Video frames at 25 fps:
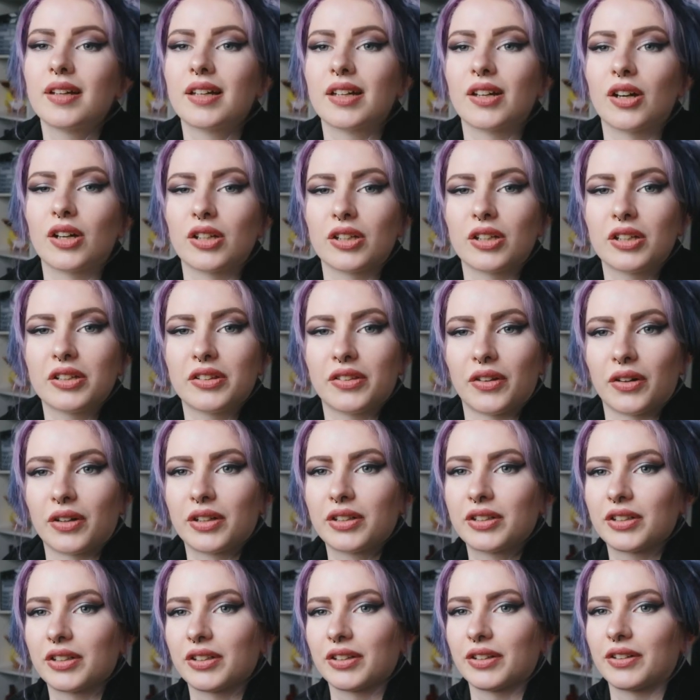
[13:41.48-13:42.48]
Got a lot
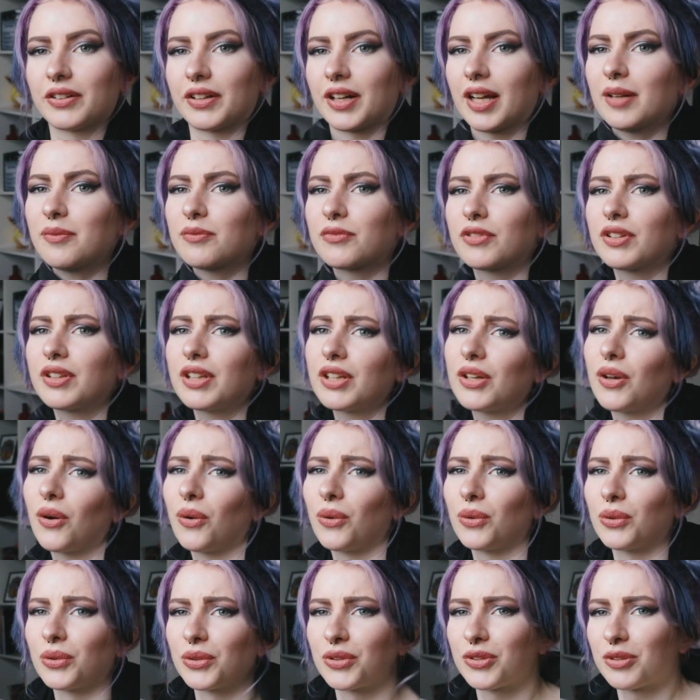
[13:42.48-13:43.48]
darker there and I'm really
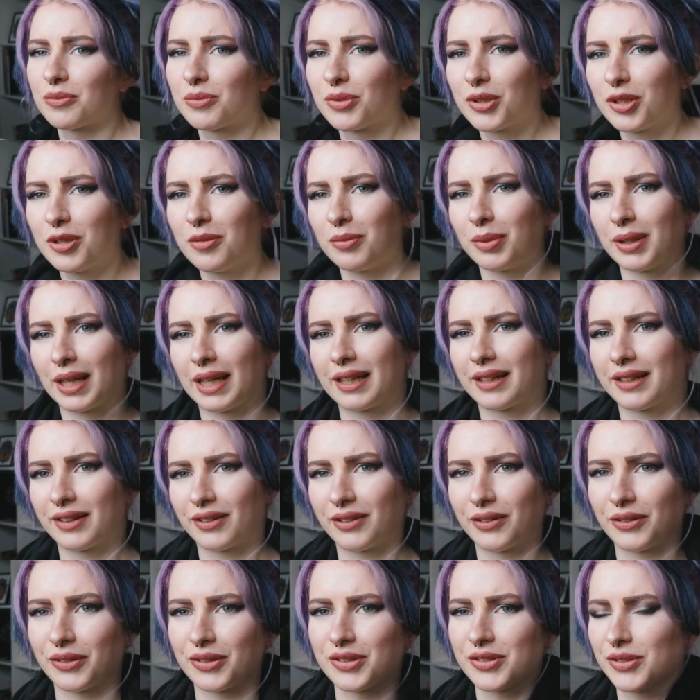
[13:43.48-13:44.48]
cold, so I'm putting a blanket
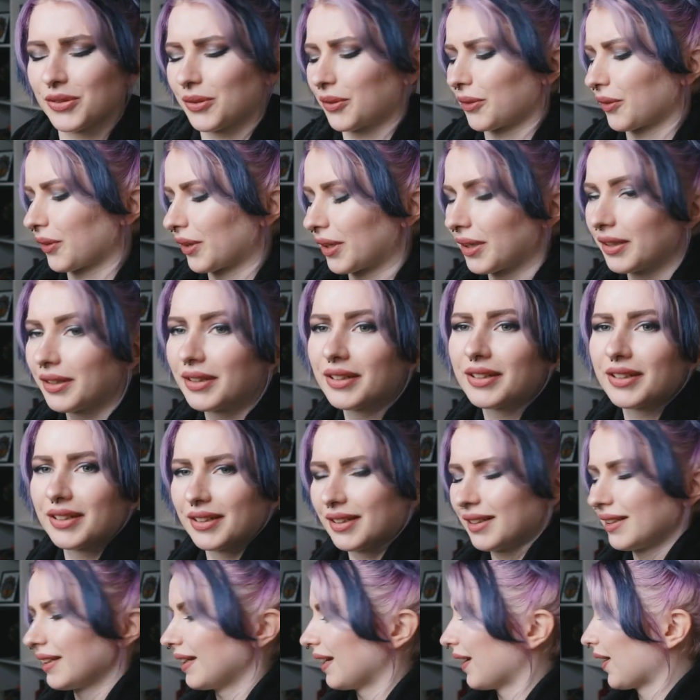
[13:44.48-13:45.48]
on, sorry.
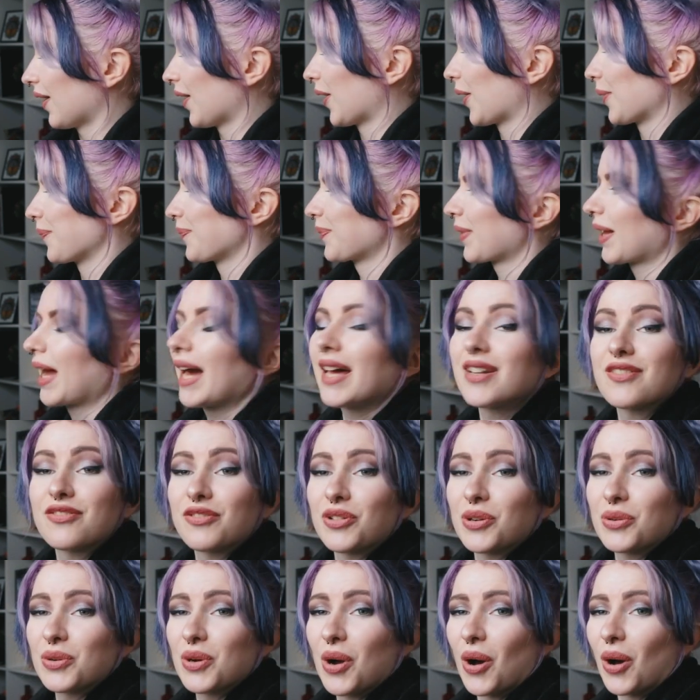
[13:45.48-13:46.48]
Had a
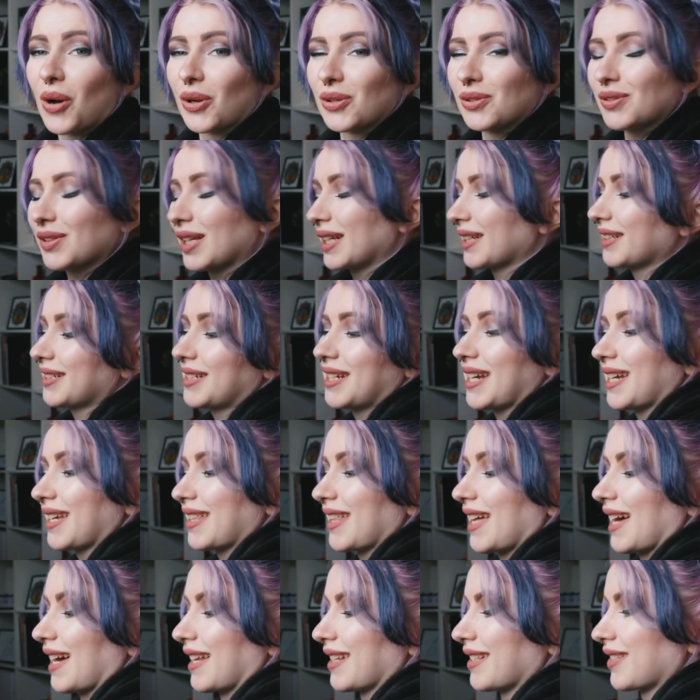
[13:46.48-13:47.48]
phone call, had to take
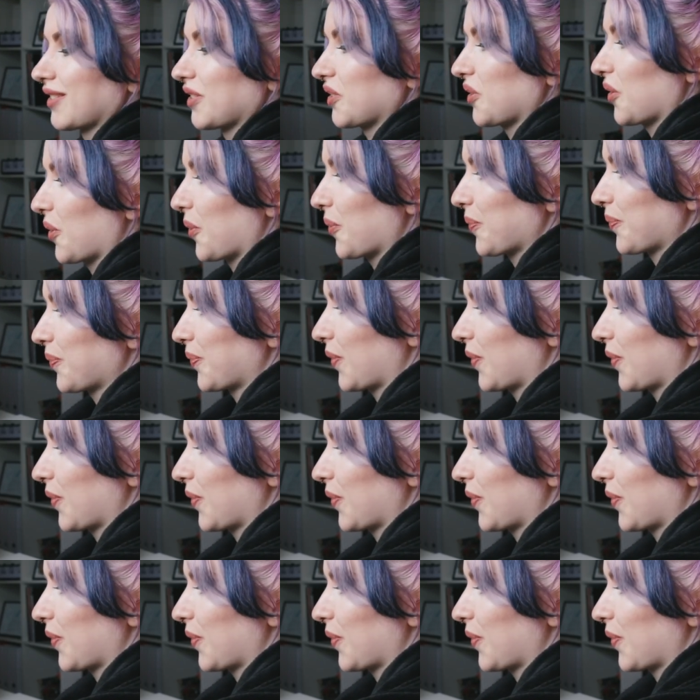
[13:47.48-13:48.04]
that, so